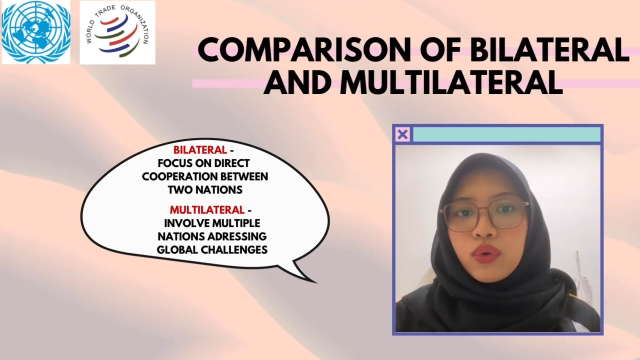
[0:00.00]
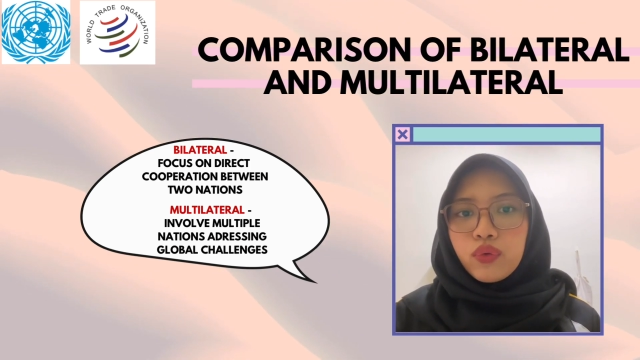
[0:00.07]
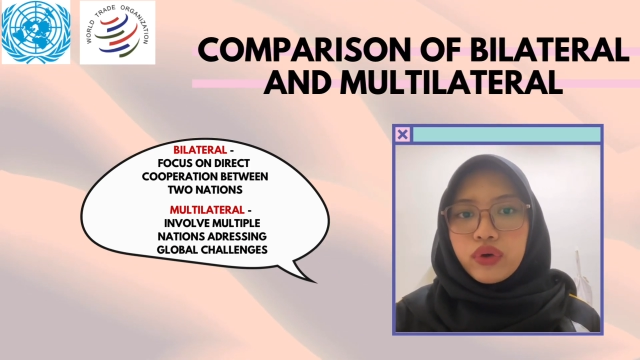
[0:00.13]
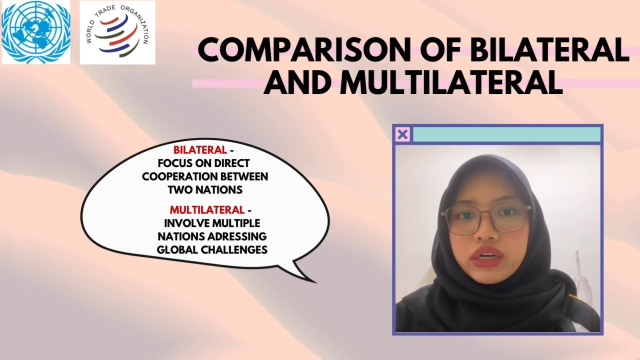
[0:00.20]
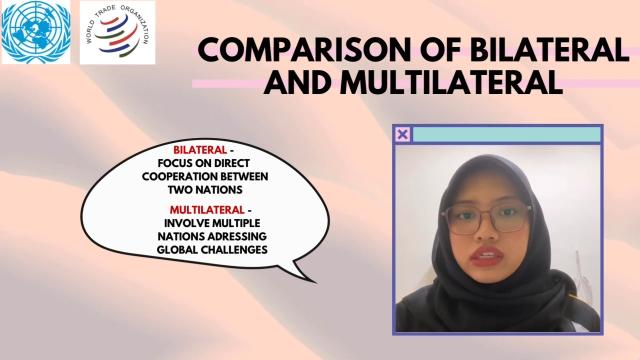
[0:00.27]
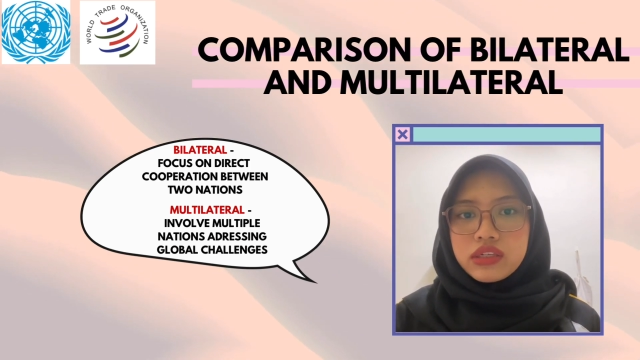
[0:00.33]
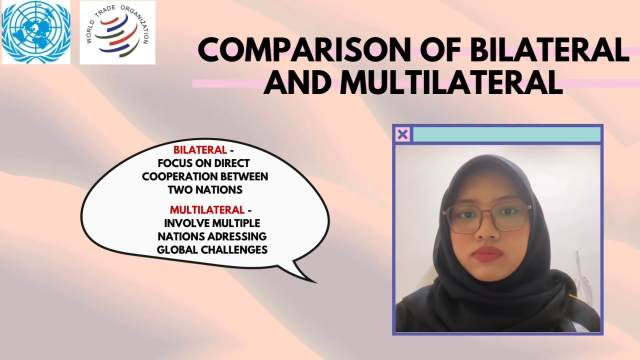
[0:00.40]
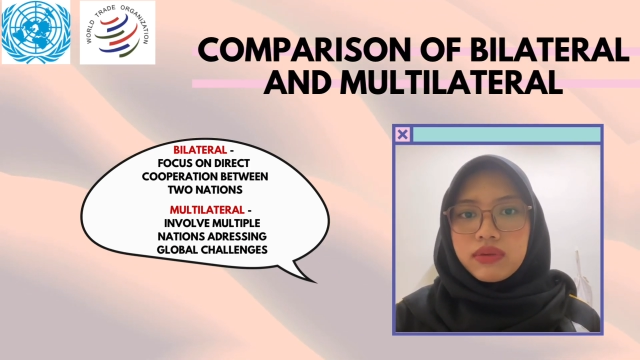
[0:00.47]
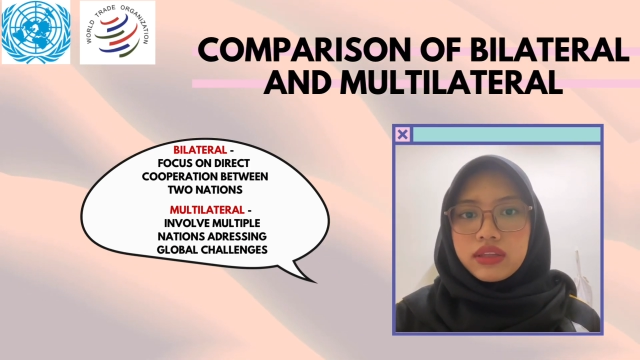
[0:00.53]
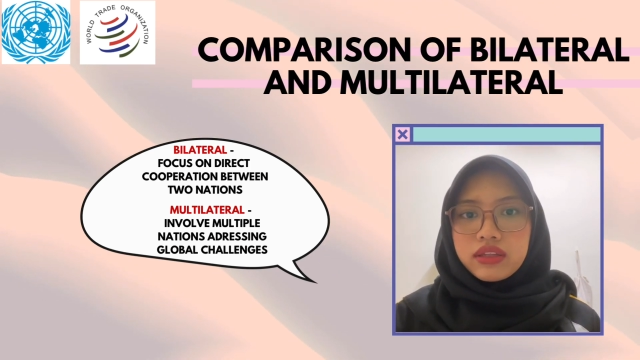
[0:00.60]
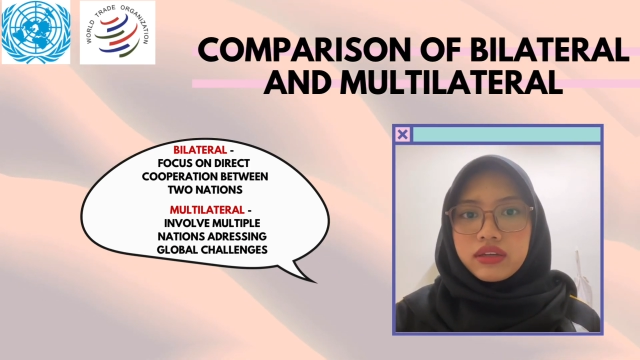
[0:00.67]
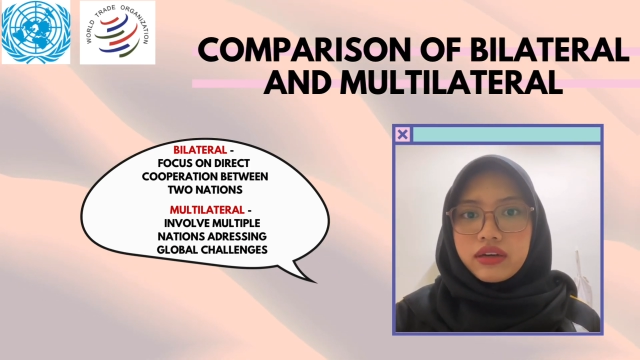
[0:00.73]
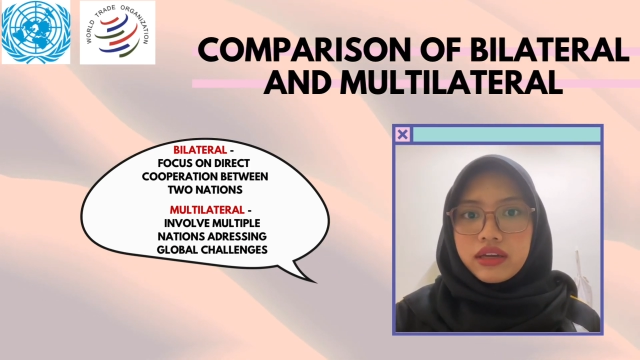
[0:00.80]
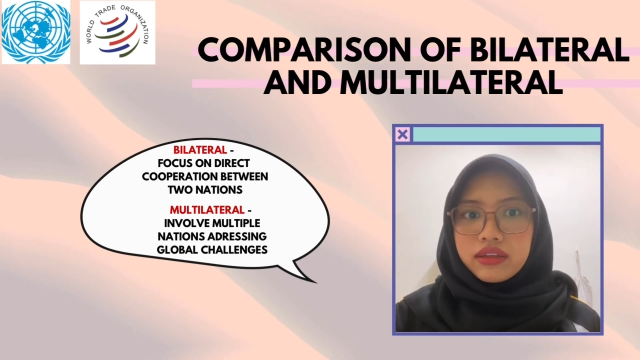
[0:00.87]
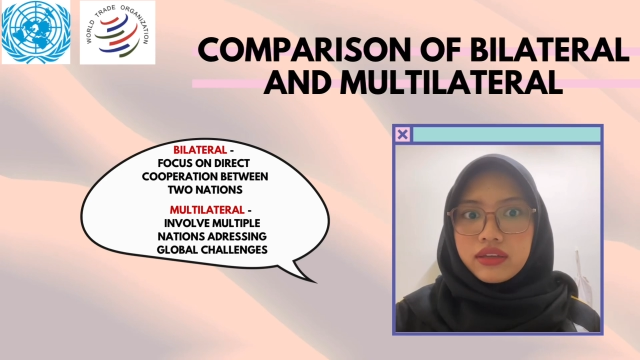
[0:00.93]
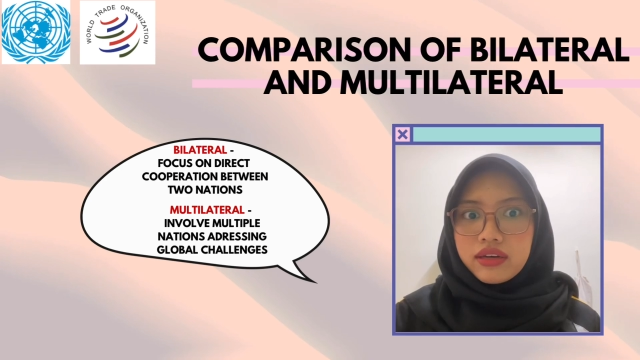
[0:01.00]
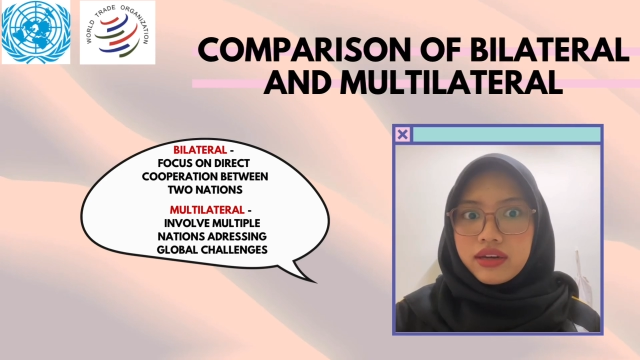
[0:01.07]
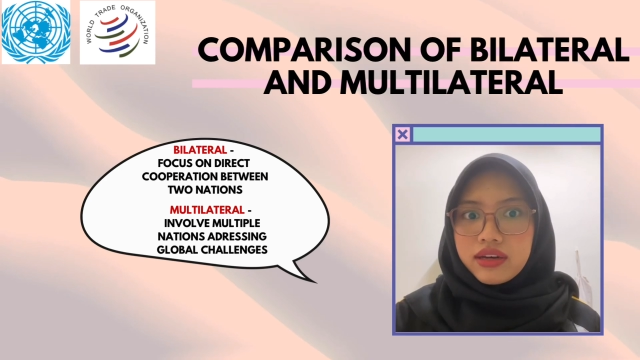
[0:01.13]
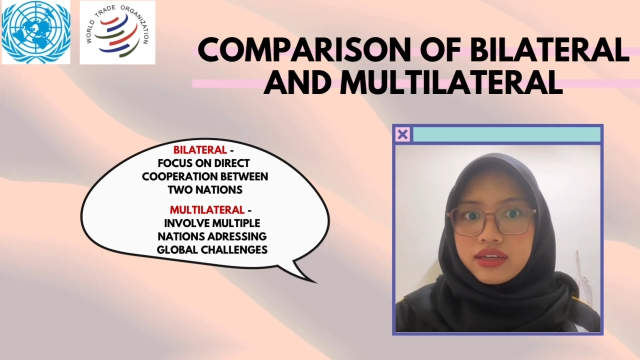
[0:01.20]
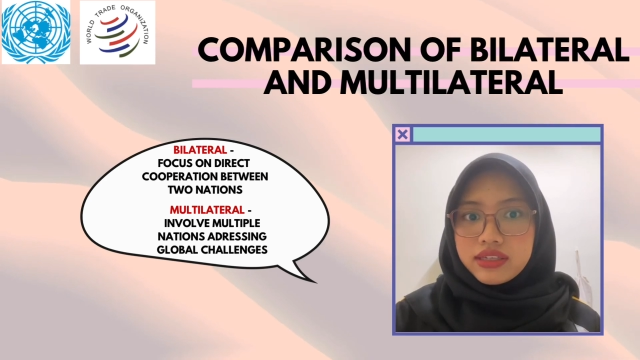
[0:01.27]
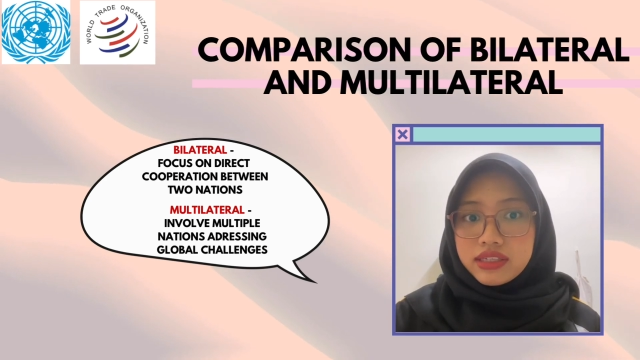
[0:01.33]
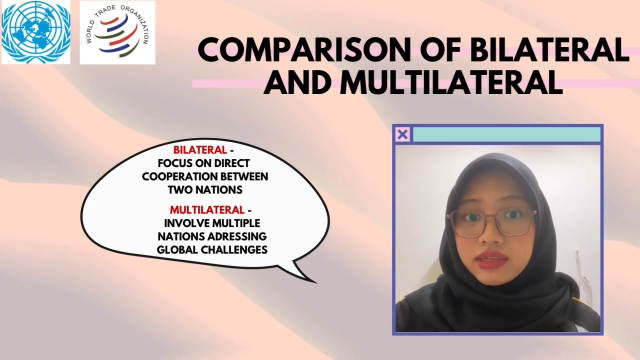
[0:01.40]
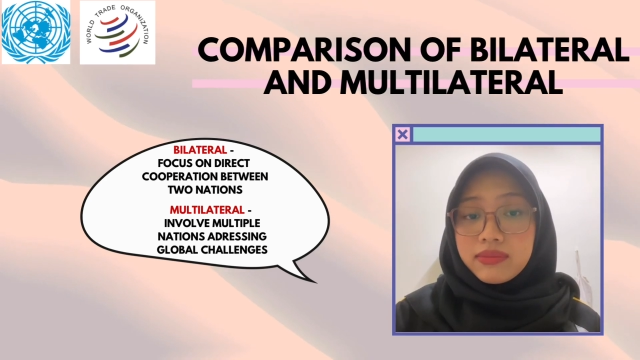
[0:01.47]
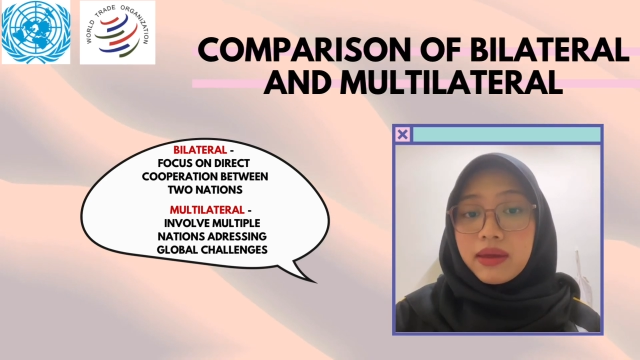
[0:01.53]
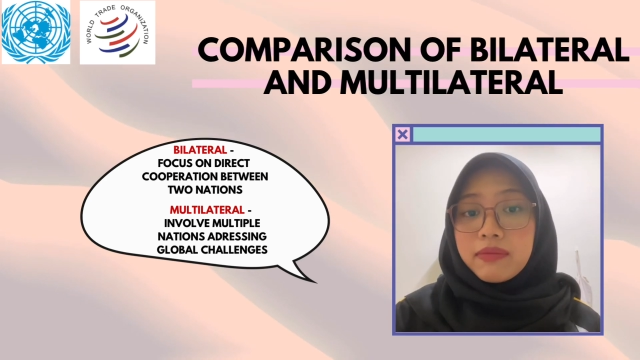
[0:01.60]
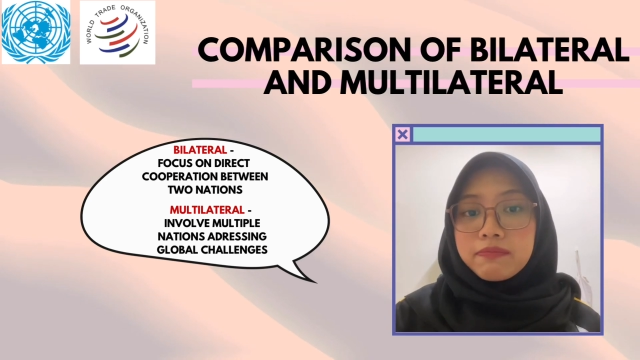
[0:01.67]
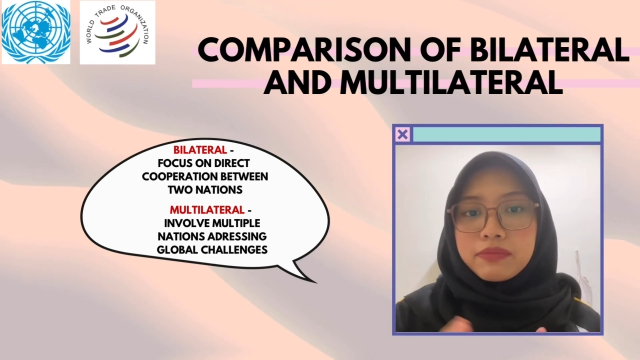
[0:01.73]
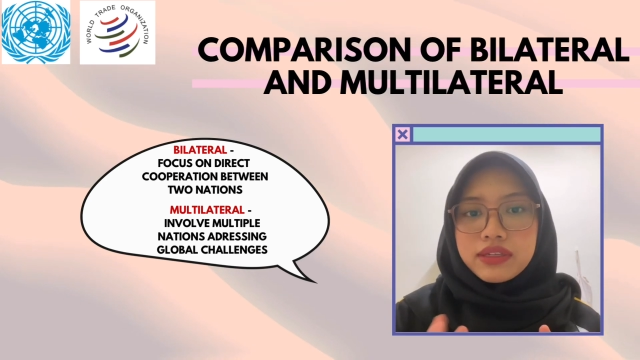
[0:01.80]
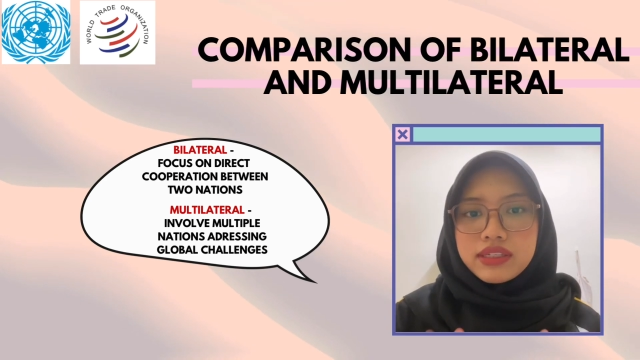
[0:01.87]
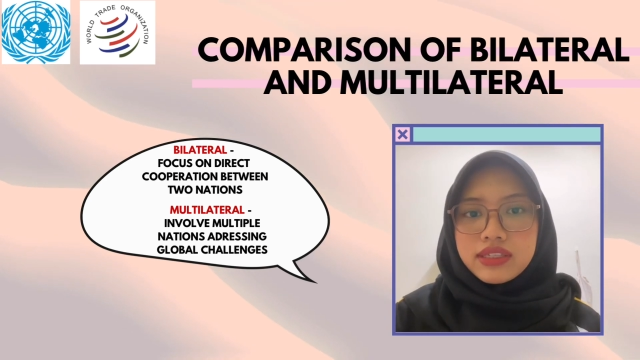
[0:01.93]
whilst multilateralism
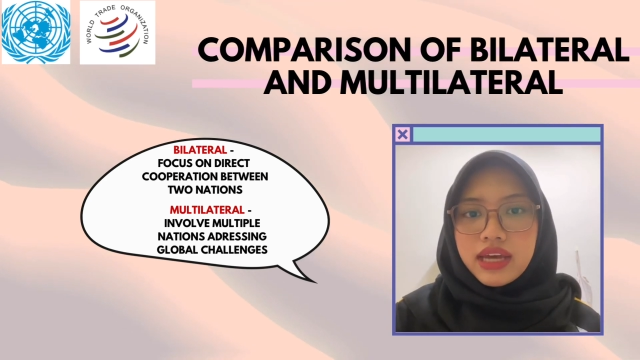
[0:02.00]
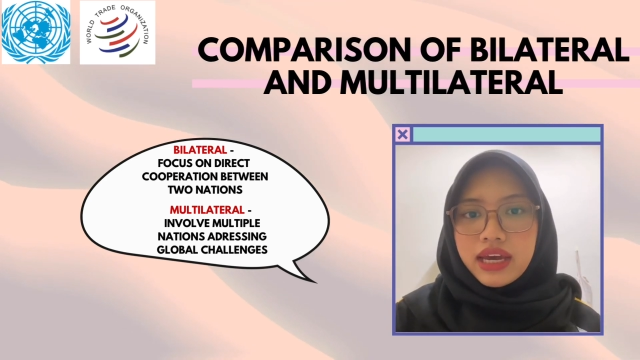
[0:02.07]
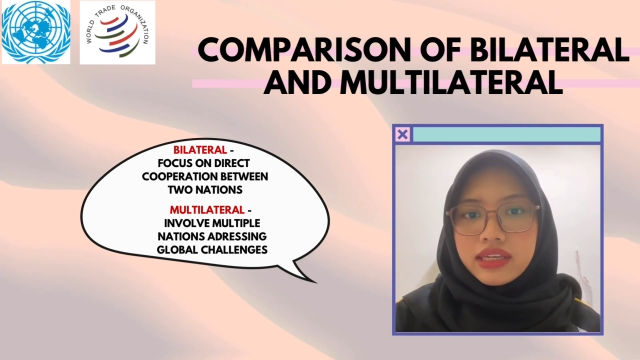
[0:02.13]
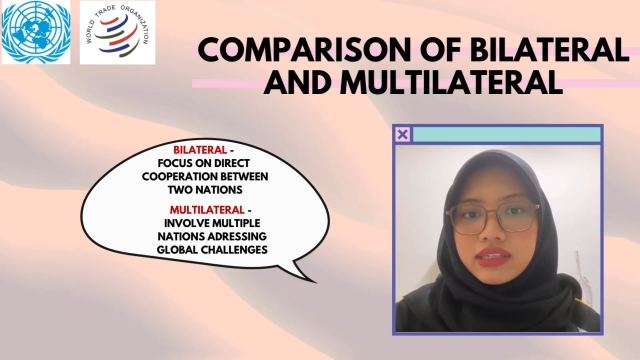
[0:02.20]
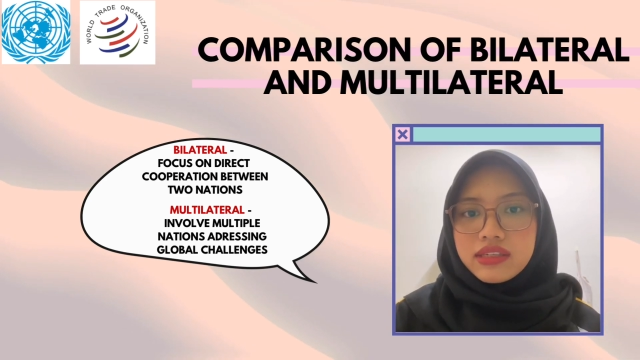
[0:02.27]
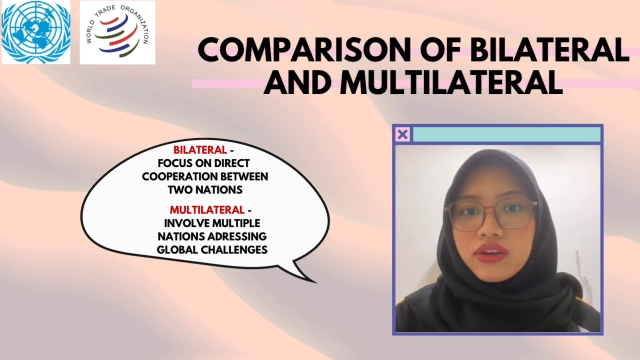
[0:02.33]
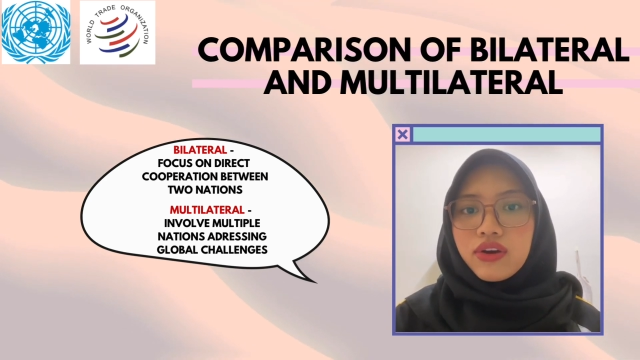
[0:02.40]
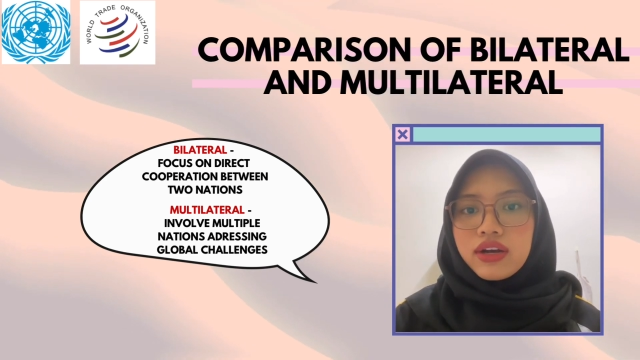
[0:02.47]
emphasizes